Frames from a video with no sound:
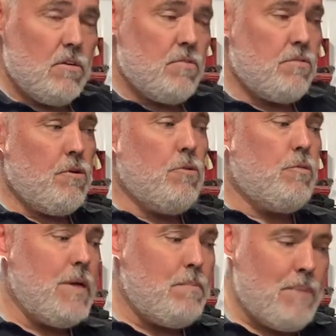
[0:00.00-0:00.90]
through
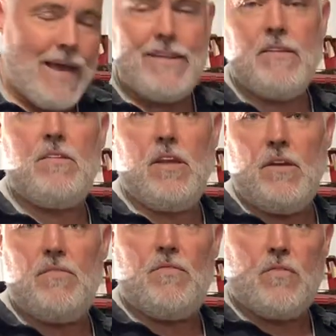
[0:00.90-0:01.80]

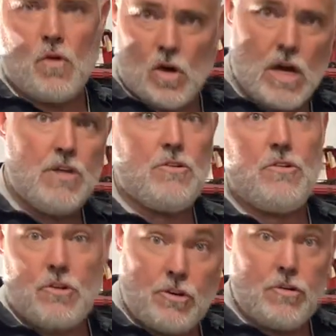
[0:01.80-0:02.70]
repetitive
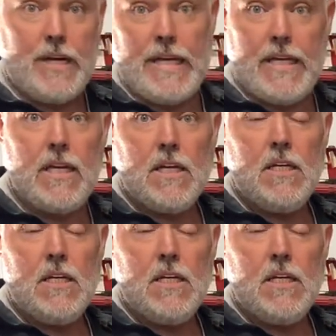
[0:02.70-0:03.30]
400-degree